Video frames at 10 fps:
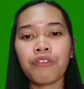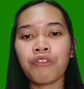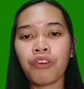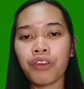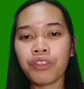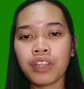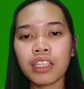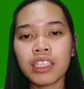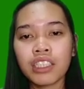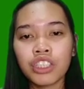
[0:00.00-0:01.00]
Fourth,
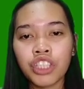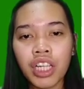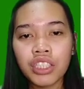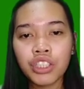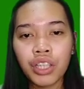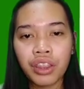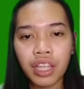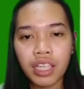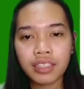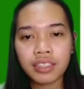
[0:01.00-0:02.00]
change
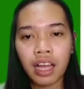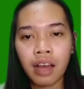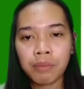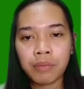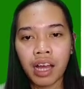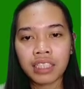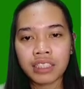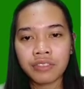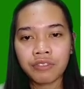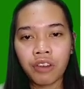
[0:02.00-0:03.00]
things up
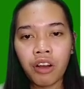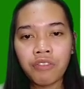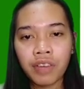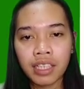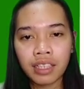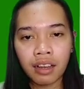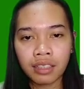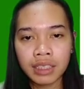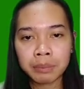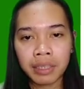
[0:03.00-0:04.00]
as often
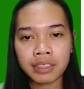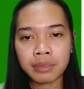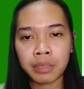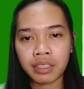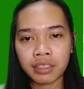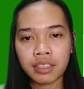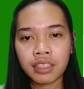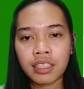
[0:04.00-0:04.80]
as possible.